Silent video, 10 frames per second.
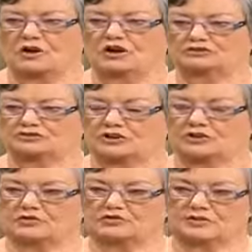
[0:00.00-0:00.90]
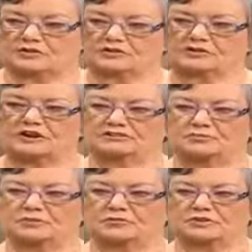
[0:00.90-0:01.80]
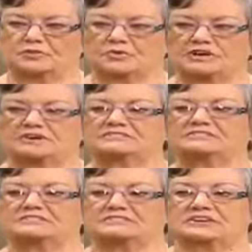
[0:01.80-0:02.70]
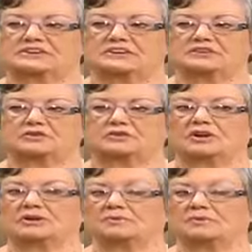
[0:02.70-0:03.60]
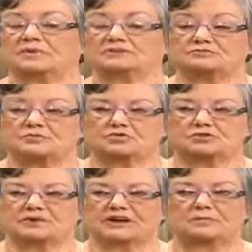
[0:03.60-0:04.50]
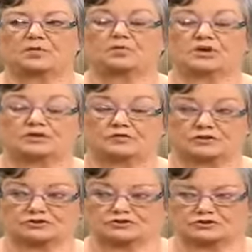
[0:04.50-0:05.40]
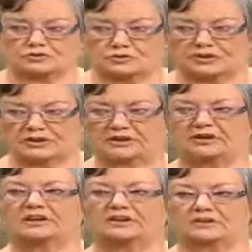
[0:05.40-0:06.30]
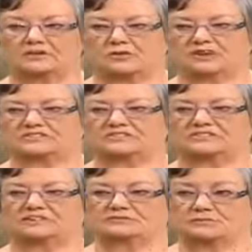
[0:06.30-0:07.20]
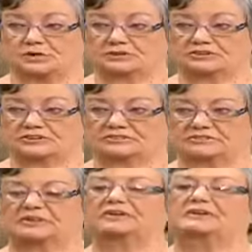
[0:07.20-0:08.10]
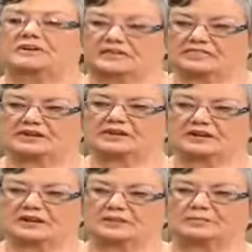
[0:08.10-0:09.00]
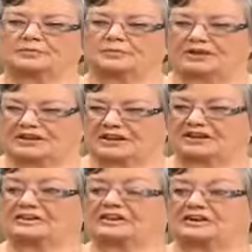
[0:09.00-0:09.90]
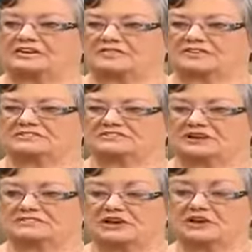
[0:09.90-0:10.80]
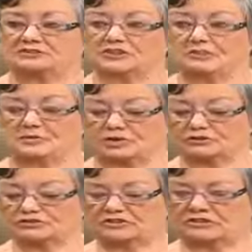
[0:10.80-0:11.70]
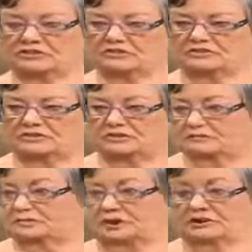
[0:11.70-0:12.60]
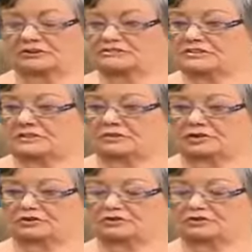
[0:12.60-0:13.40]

And so Feldenkrais Movement Awareness is a technique that will help you much more to become aware of what you're doing in your exercise process. And then it'll help through any other kind of exercise. So I'm not saying that Pilates and them are not